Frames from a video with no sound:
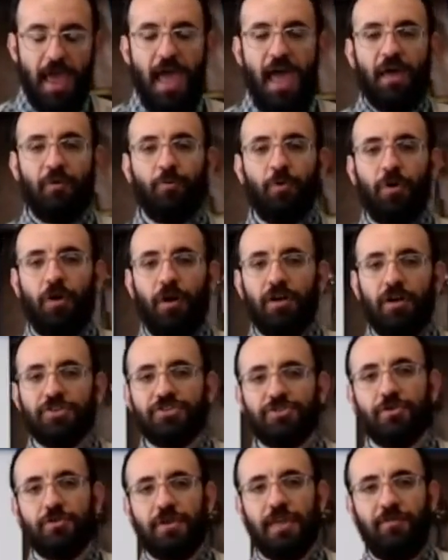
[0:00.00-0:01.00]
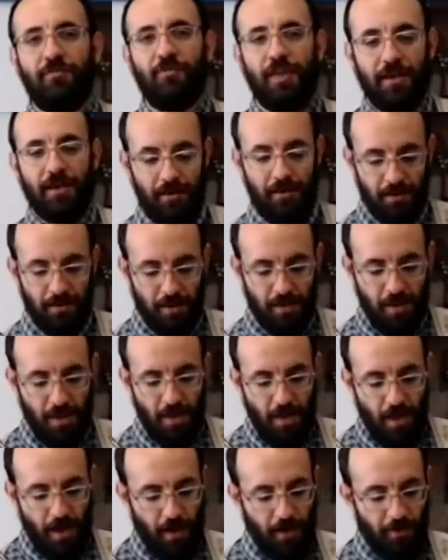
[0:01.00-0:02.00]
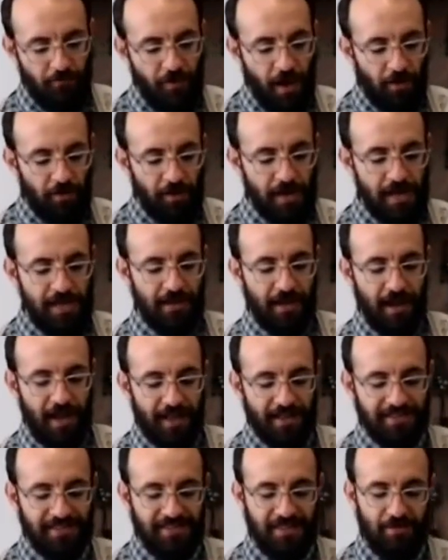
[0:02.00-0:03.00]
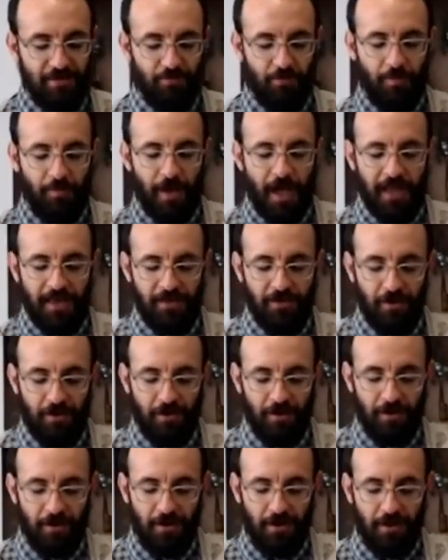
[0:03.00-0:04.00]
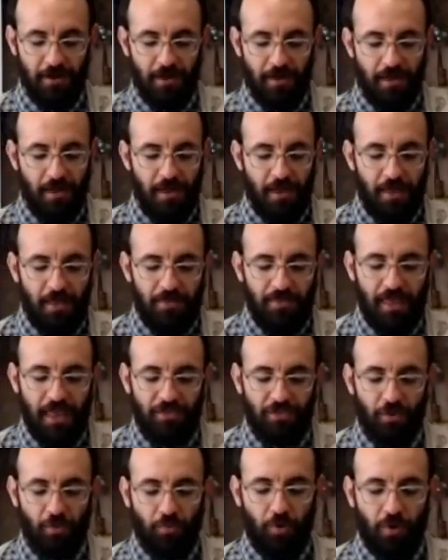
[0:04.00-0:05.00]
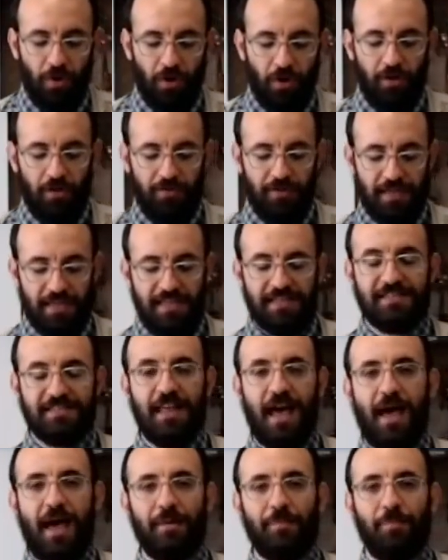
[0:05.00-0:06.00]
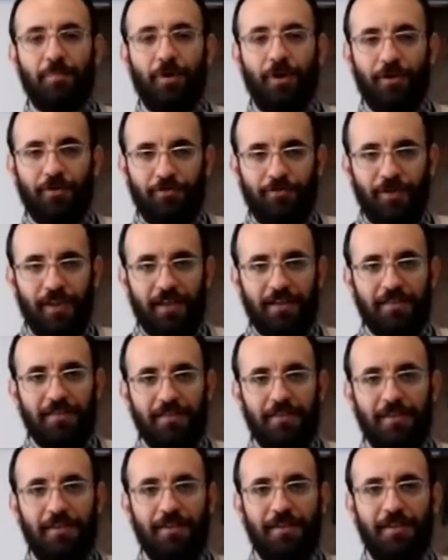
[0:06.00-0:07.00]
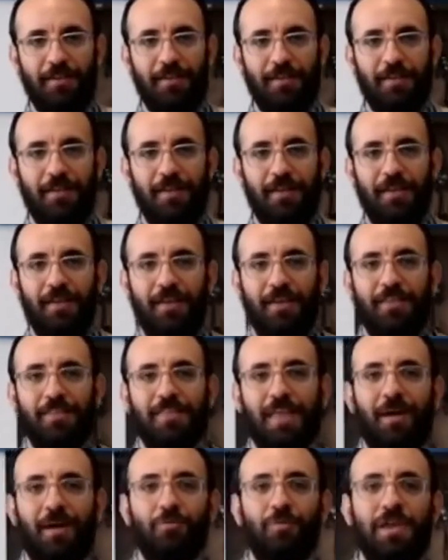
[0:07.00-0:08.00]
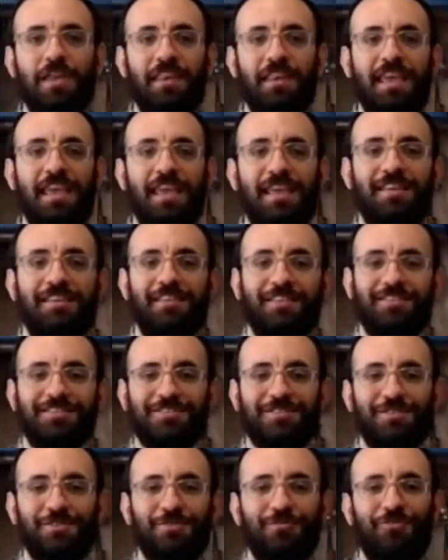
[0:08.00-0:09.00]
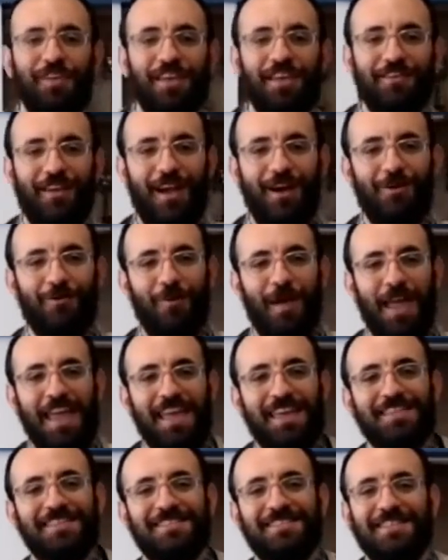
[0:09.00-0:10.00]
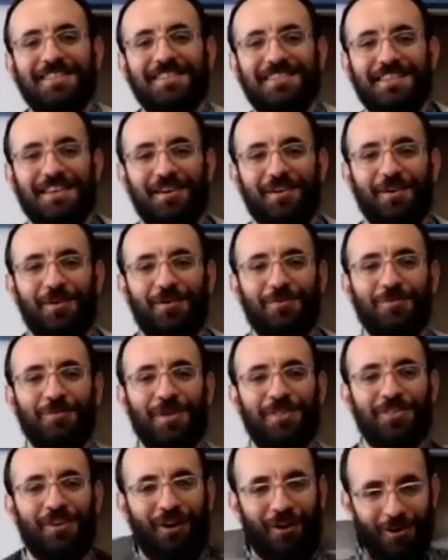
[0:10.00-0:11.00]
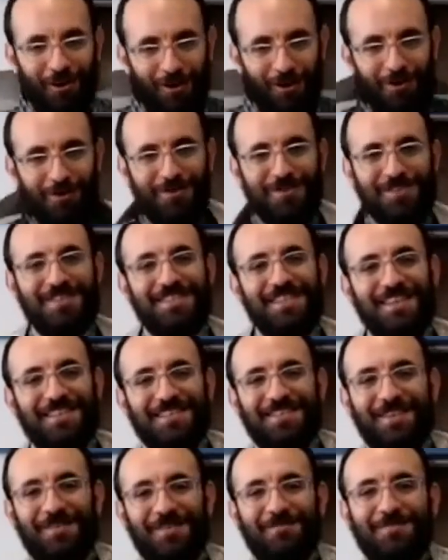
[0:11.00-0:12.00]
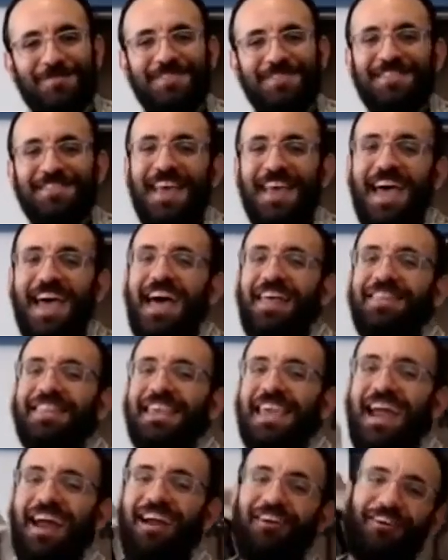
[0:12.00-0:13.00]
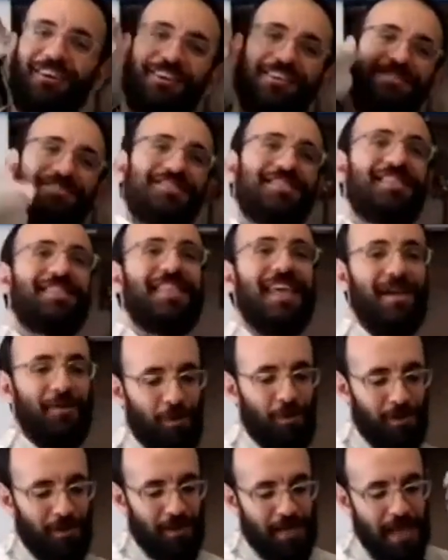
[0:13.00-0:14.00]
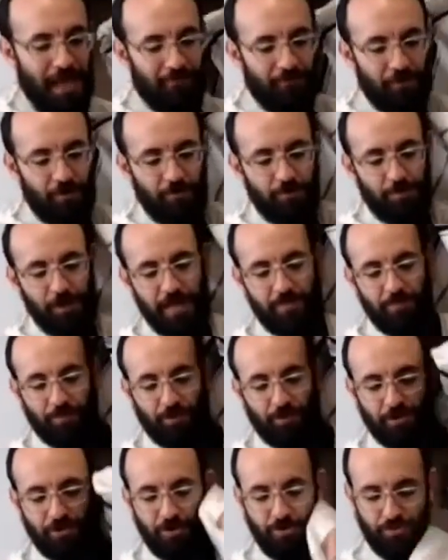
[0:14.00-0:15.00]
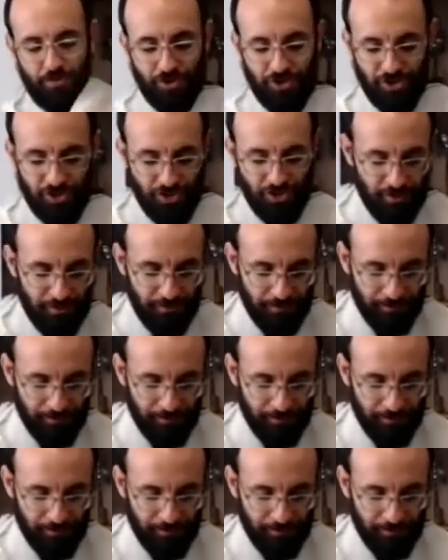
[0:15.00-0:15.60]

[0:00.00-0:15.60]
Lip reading: And we're also given a very constant reminder that the world is not perfect, that we need to figure out ways to deal with our own systems and the errors that they will inevitably produce.